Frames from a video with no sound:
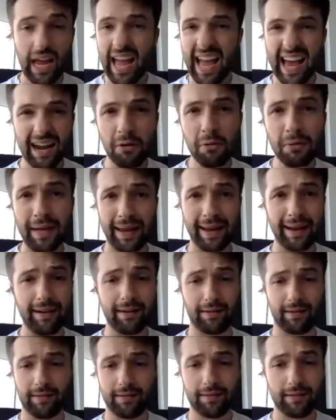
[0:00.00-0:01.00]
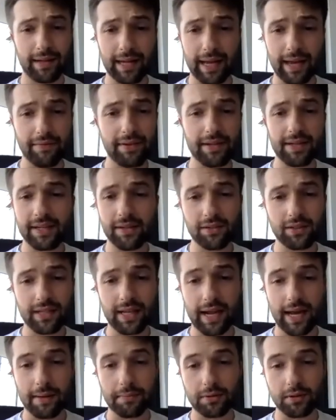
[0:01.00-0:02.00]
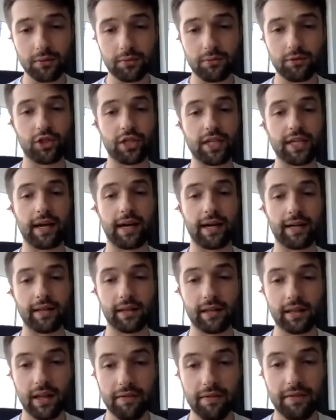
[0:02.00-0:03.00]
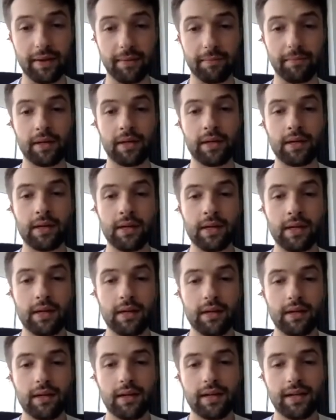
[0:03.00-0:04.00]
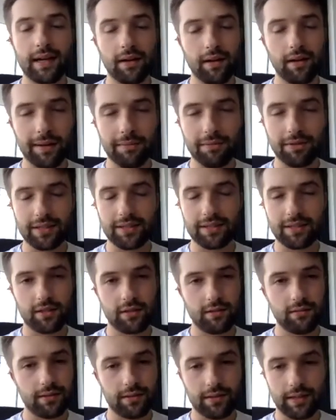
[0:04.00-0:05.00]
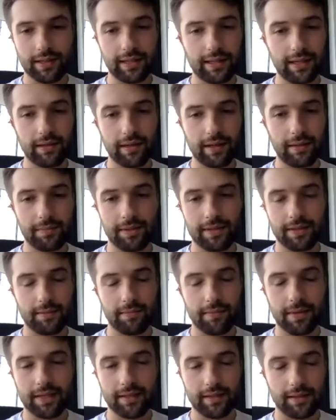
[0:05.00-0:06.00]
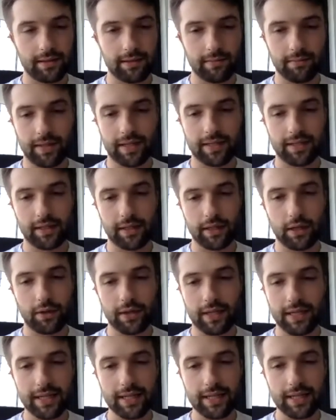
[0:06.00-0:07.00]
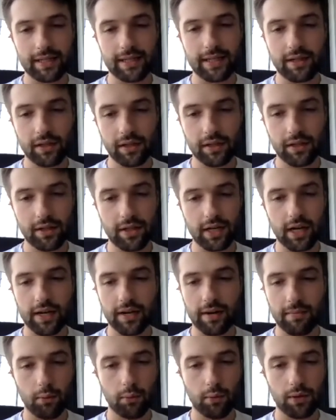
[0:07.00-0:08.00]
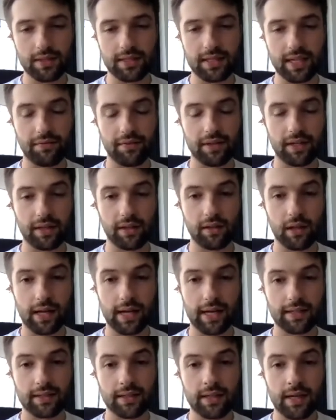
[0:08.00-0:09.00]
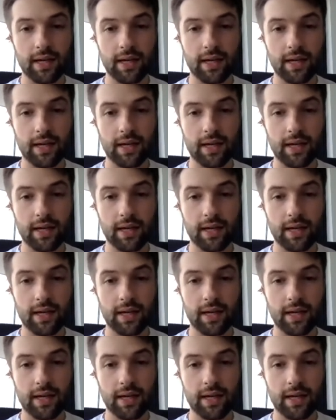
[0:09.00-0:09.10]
I don't care. Evan Neal's an absolute G. I love him. Kyle Hamilton's amazing though. He is the clear cut number one safety in the class.